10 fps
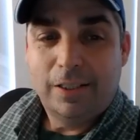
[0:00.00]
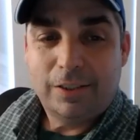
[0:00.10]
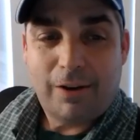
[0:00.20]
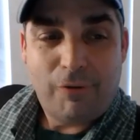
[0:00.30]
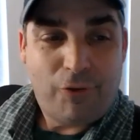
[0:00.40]

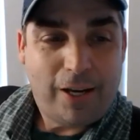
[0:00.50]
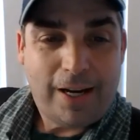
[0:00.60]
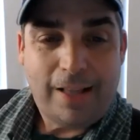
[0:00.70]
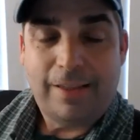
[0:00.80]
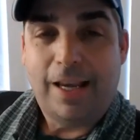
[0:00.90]
So I
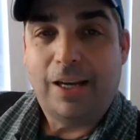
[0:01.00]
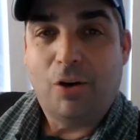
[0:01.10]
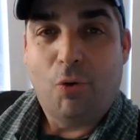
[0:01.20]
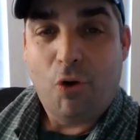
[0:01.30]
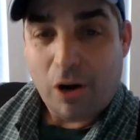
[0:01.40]
figured I'd take her
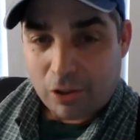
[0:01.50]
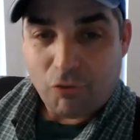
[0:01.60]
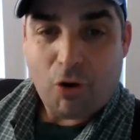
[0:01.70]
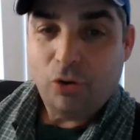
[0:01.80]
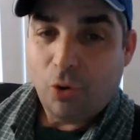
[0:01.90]
to work
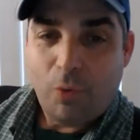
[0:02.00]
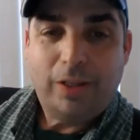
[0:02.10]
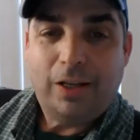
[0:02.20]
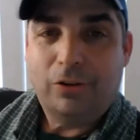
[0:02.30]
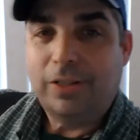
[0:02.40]
and roll the
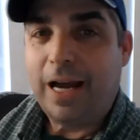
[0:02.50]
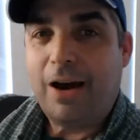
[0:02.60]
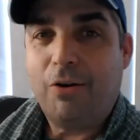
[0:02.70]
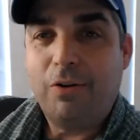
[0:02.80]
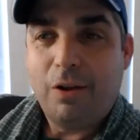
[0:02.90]
window down.